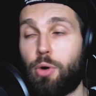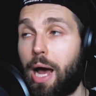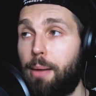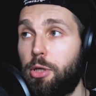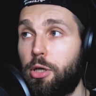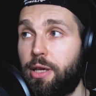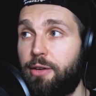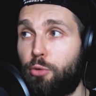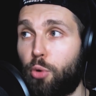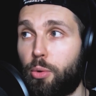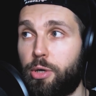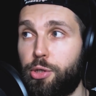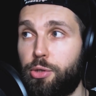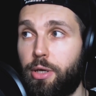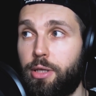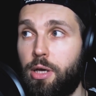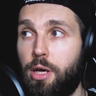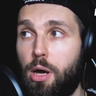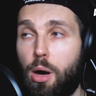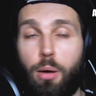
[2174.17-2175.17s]
I'm looking forward
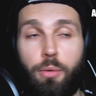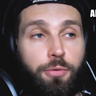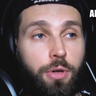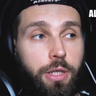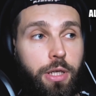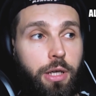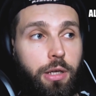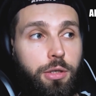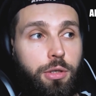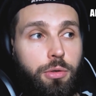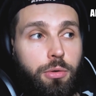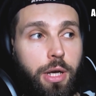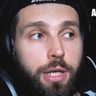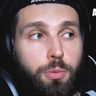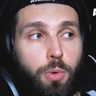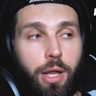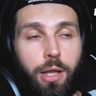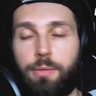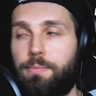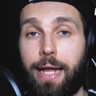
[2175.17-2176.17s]
to it. Hopefully you
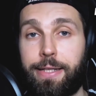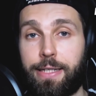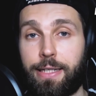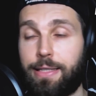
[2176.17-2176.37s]
as well.